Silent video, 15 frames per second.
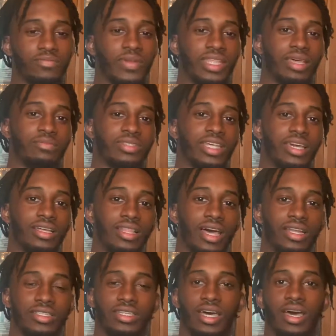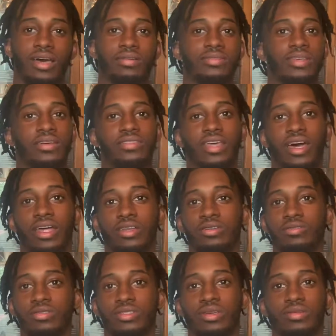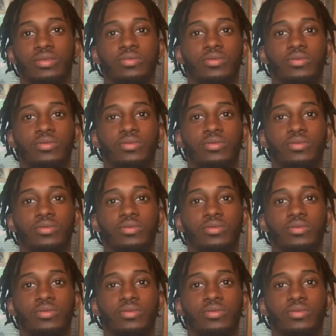made that mistake a lot of times. I thought I knew what something